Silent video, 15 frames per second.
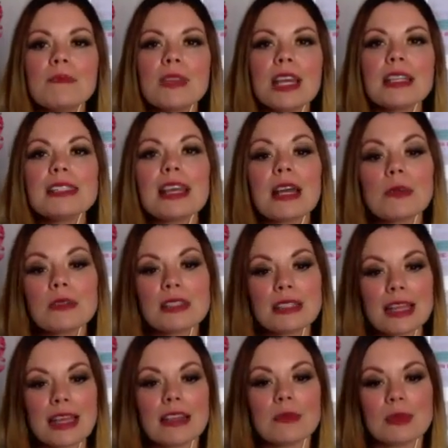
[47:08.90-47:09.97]

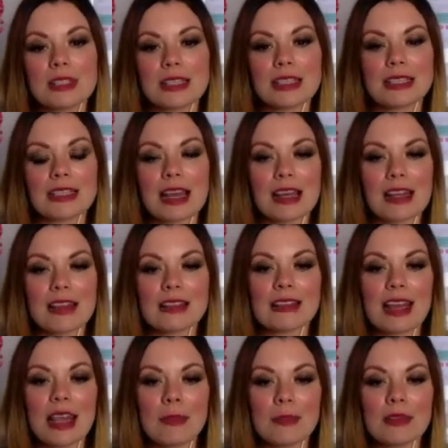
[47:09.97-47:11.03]
Downstairs we did exactly the
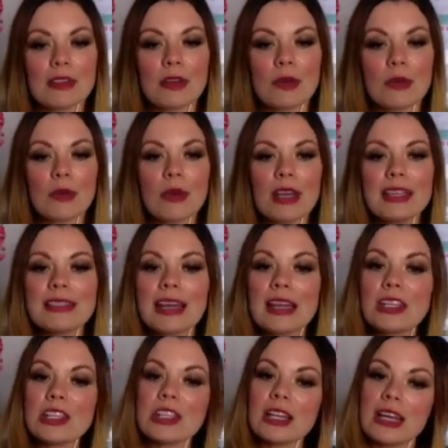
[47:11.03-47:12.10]
same. So
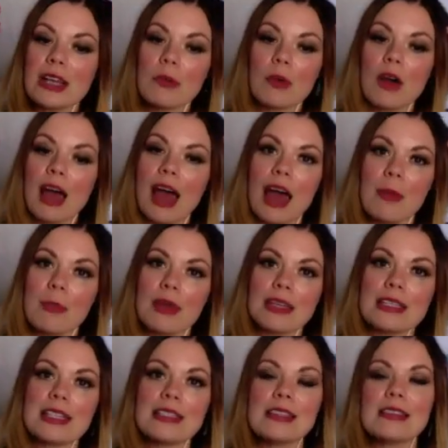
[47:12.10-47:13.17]
essentially what
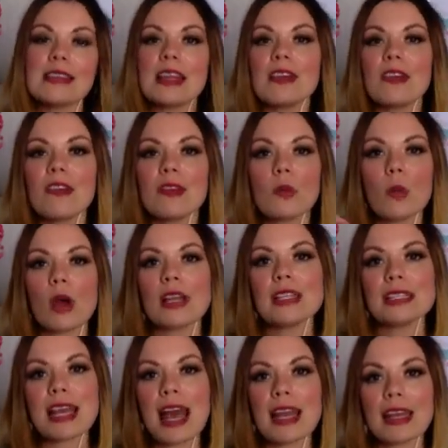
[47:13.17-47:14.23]
happened is, instead of having one
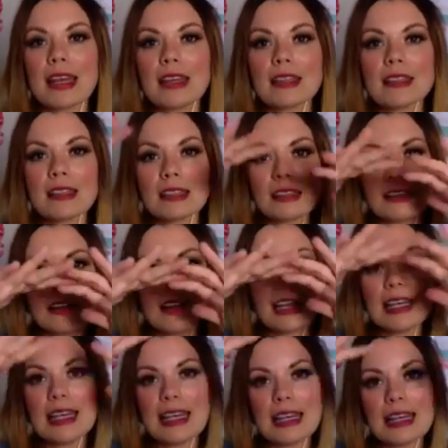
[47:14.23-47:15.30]
tenant
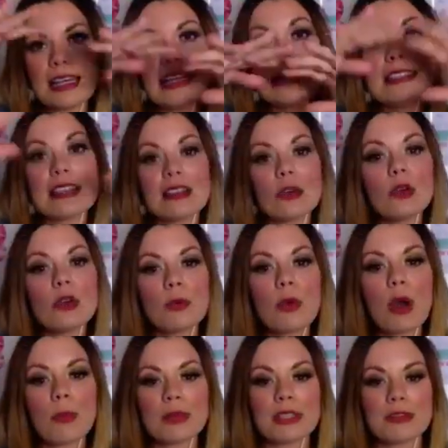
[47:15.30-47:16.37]
leasing the whole
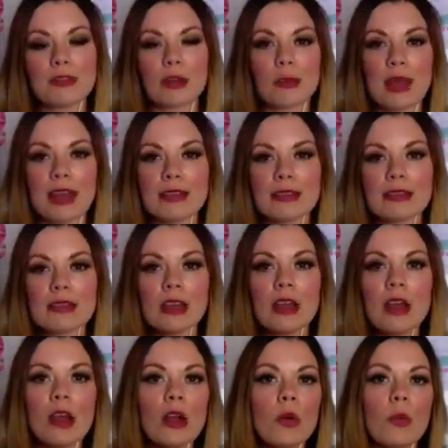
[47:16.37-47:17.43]
property from us,
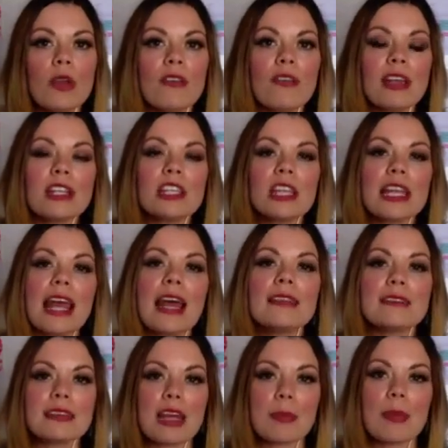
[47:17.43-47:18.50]
we eventually
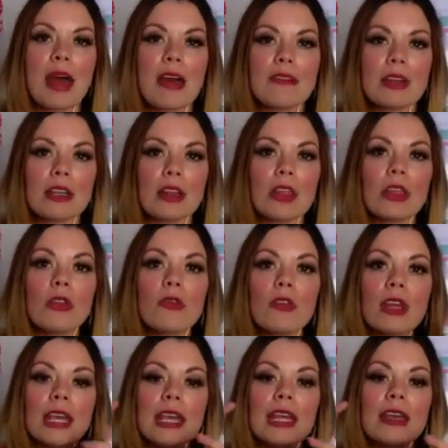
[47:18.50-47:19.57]
ended up having
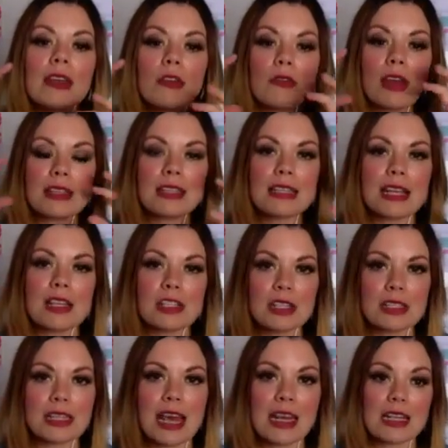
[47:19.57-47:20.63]
3 residential
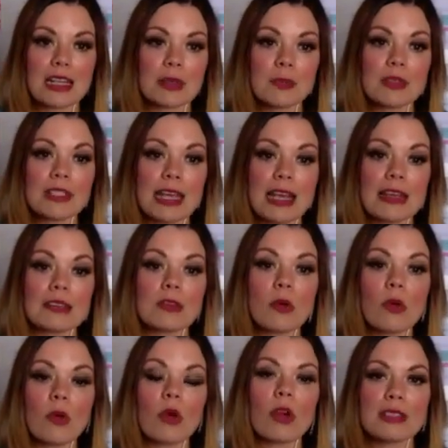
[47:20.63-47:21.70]
tenants upstairs,
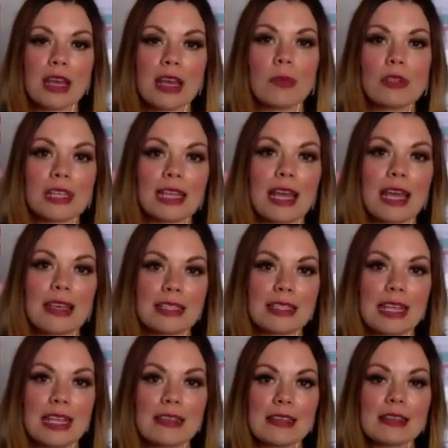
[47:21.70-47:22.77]
all on separate
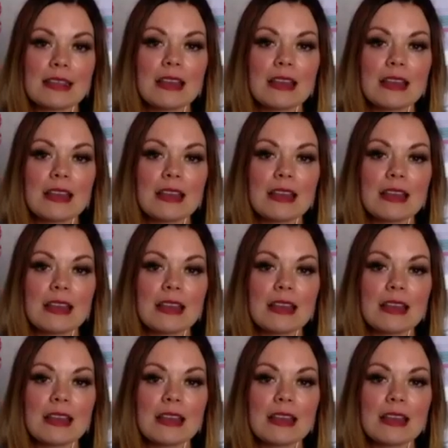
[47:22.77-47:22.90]
ASTs.